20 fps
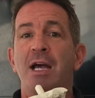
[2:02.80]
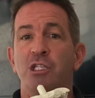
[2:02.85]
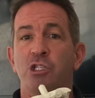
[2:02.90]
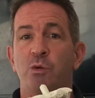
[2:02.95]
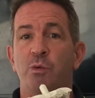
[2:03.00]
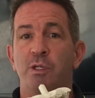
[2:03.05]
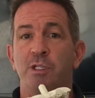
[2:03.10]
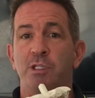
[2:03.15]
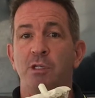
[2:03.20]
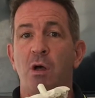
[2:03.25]
as a
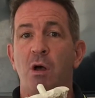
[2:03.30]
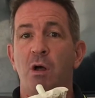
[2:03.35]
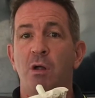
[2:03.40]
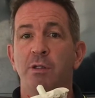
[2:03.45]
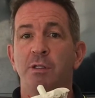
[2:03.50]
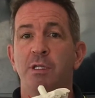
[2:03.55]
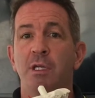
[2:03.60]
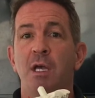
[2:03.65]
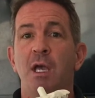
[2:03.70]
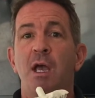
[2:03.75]

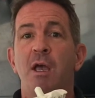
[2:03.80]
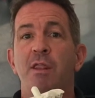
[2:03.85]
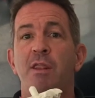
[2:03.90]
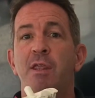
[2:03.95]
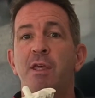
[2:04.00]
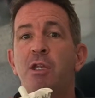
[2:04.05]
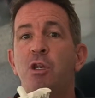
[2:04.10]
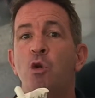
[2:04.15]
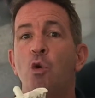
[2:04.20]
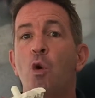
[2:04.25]
result,
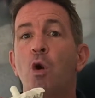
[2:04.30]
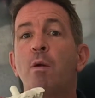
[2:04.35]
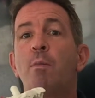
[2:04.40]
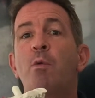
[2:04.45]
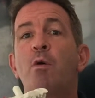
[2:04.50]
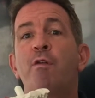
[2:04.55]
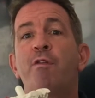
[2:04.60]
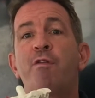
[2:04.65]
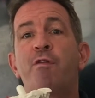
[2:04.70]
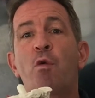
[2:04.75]
the
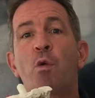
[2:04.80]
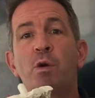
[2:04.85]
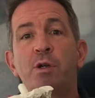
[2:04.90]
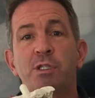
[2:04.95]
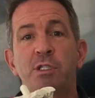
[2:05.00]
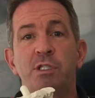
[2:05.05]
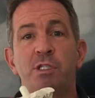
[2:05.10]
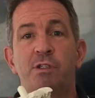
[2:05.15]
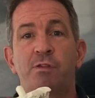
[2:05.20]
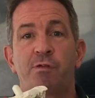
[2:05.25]
normal
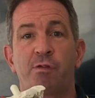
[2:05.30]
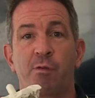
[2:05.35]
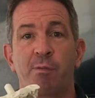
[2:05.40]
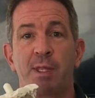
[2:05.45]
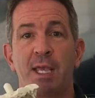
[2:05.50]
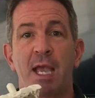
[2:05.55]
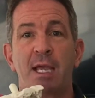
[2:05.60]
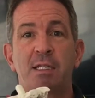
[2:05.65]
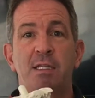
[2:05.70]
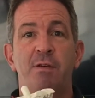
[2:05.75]
forces from
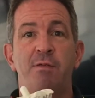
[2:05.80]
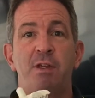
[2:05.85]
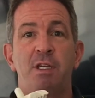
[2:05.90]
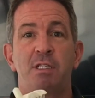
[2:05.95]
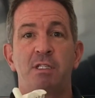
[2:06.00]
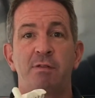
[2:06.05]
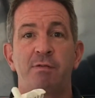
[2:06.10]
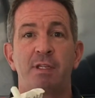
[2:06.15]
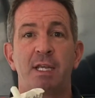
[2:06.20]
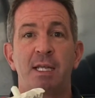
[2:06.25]
the
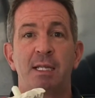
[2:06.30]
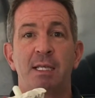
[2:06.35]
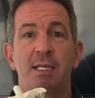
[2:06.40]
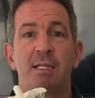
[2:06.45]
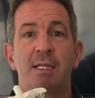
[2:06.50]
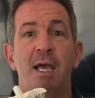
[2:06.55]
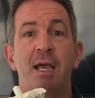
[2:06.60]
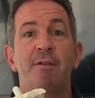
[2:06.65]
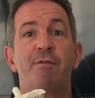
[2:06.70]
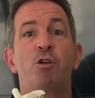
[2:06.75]
activities of daily
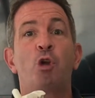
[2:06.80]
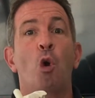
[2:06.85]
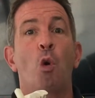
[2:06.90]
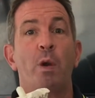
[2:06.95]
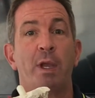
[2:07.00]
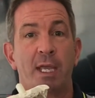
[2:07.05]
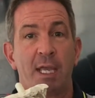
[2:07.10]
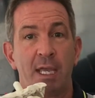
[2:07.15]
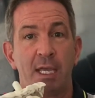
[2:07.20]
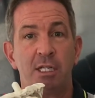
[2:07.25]
life
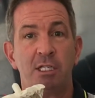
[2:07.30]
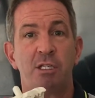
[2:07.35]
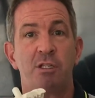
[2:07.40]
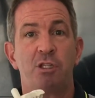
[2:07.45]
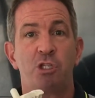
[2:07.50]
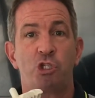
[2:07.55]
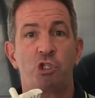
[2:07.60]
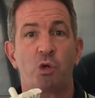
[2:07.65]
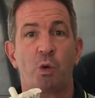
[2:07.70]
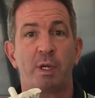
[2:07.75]
going into
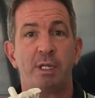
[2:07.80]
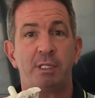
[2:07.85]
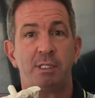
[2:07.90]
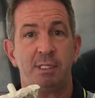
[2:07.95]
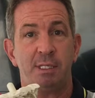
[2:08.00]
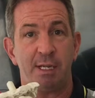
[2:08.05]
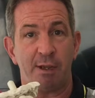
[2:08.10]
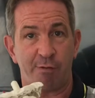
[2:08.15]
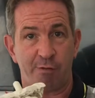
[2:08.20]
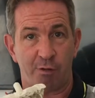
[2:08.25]
the
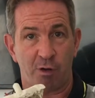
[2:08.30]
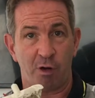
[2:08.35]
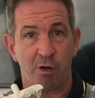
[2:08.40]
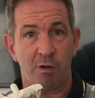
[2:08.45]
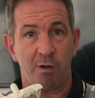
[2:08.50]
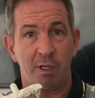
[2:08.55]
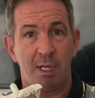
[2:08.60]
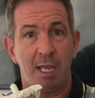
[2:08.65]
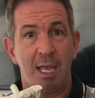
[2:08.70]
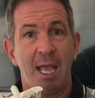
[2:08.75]
joints
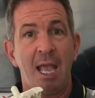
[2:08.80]
differ,